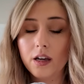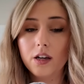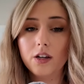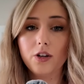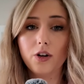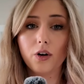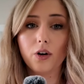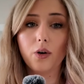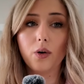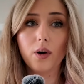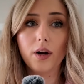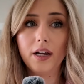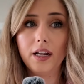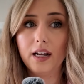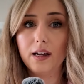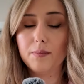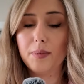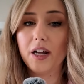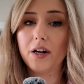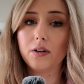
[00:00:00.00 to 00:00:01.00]
You're
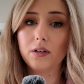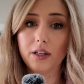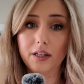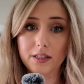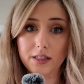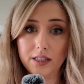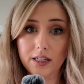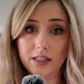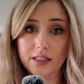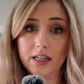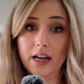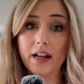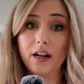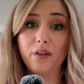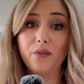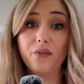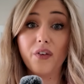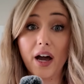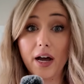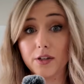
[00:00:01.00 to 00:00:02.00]
creating better listings at a
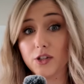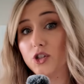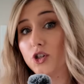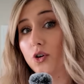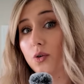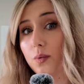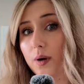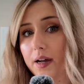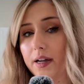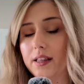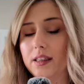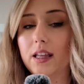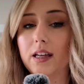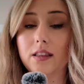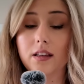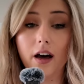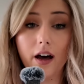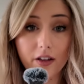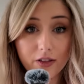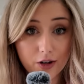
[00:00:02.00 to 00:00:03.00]
faster rate than
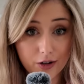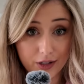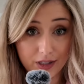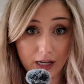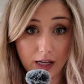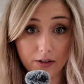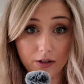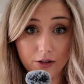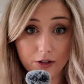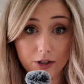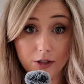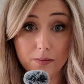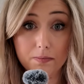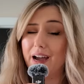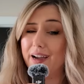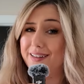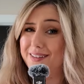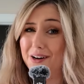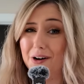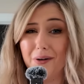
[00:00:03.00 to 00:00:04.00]
the other sellers.
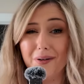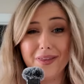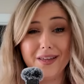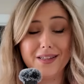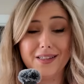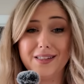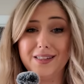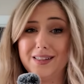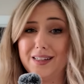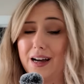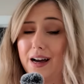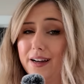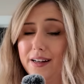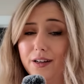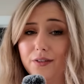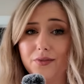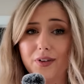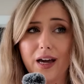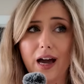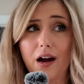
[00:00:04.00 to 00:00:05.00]
I know this is kind
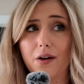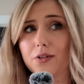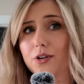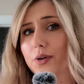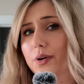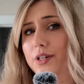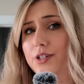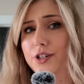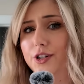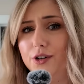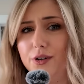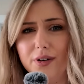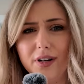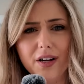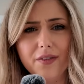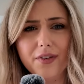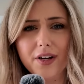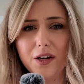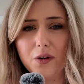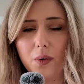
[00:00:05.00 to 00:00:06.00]
of
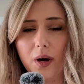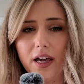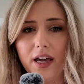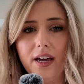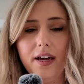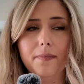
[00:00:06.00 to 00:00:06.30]
counterintuitive in a way.